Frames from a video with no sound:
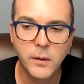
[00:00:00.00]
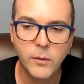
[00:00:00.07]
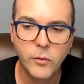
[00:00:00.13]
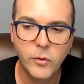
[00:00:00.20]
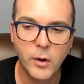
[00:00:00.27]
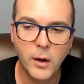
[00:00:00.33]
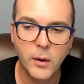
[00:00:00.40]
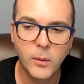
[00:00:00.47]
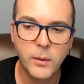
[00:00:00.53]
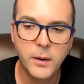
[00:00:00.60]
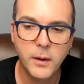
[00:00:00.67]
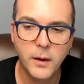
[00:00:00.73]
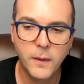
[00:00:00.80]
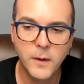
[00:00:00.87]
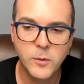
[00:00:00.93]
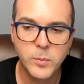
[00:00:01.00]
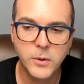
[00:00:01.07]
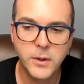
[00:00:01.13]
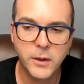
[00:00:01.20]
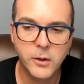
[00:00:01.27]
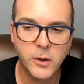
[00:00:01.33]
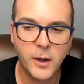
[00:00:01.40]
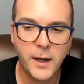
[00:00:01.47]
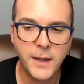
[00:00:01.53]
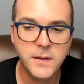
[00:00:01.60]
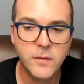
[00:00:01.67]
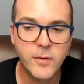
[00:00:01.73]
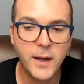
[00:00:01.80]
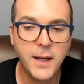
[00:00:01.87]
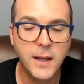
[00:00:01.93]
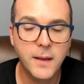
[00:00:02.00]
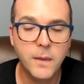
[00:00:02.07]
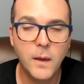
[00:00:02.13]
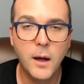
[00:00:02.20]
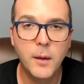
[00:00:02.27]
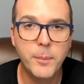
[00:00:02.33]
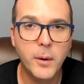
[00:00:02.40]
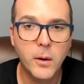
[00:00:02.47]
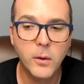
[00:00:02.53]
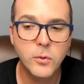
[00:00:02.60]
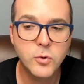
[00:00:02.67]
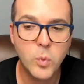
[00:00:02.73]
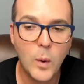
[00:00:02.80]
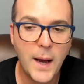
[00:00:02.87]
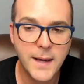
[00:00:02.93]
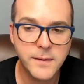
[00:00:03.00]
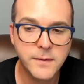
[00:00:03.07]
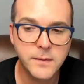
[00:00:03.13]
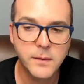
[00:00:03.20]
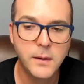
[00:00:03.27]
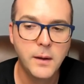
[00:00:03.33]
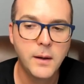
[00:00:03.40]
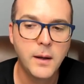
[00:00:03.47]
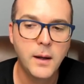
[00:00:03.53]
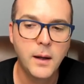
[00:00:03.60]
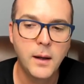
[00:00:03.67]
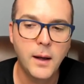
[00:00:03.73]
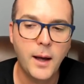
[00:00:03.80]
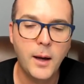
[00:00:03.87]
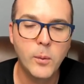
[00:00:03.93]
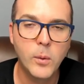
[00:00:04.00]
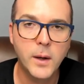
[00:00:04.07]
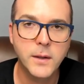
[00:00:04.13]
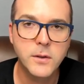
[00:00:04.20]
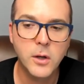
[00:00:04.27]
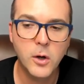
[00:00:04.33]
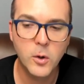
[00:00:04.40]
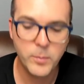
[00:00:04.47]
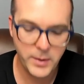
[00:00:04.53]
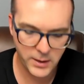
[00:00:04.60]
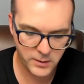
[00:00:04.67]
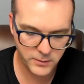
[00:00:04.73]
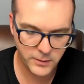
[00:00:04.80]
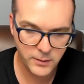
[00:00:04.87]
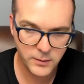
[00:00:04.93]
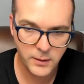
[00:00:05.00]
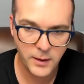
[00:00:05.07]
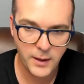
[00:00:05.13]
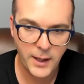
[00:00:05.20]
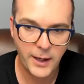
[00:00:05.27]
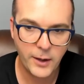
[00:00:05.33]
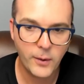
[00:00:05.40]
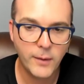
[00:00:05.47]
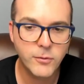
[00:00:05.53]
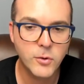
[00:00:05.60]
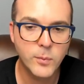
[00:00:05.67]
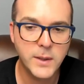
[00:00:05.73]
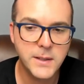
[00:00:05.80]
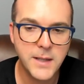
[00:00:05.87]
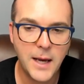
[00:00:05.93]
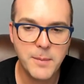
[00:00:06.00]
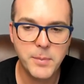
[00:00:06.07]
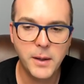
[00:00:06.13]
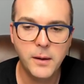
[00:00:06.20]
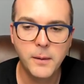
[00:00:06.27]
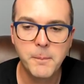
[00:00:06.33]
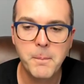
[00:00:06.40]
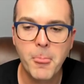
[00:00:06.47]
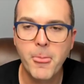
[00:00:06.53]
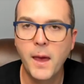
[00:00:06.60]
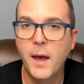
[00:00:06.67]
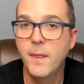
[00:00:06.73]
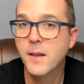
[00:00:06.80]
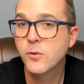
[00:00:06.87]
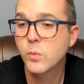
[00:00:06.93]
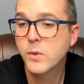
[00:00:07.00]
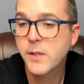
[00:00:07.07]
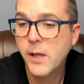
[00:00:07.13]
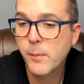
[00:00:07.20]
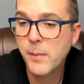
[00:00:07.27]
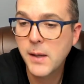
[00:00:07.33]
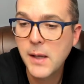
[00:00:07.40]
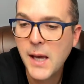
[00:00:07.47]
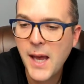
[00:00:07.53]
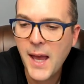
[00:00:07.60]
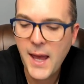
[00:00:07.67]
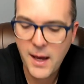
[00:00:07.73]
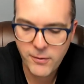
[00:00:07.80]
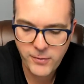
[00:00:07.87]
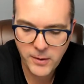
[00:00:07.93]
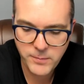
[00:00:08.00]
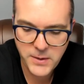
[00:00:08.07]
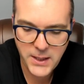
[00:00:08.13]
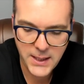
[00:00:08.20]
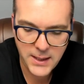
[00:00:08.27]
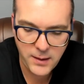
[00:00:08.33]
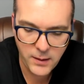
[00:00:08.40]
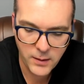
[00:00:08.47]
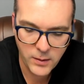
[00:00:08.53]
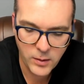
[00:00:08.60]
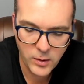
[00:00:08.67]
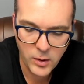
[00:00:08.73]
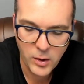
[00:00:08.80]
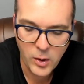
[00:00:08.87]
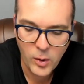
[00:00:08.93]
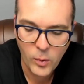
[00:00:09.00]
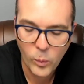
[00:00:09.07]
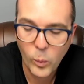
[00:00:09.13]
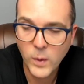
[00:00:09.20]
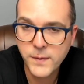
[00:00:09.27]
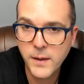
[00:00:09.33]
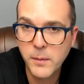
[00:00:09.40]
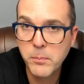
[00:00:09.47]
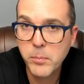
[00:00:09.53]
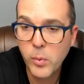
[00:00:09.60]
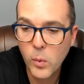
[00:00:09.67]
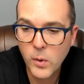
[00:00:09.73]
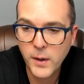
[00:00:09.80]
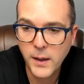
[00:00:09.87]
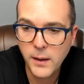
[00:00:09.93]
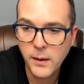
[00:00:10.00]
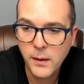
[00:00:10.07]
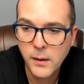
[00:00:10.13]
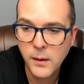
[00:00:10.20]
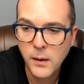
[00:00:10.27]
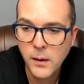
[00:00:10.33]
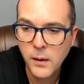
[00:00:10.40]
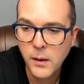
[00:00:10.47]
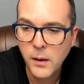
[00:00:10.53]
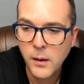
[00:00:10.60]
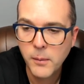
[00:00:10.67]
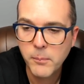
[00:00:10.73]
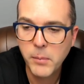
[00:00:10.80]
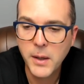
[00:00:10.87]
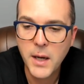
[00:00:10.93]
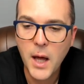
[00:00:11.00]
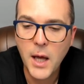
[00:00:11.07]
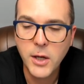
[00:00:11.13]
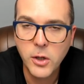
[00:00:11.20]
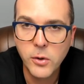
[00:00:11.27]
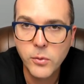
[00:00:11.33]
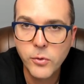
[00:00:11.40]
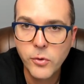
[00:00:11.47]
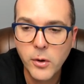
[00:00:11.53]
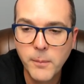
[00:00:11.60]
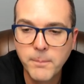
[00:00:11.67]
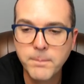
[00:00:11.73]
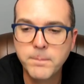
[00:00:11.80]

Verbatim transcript: So in this particular case, if I hit the up arrow twice, I will get to go build. I don't have to retype it. And this will tell me FMT was imported but not used.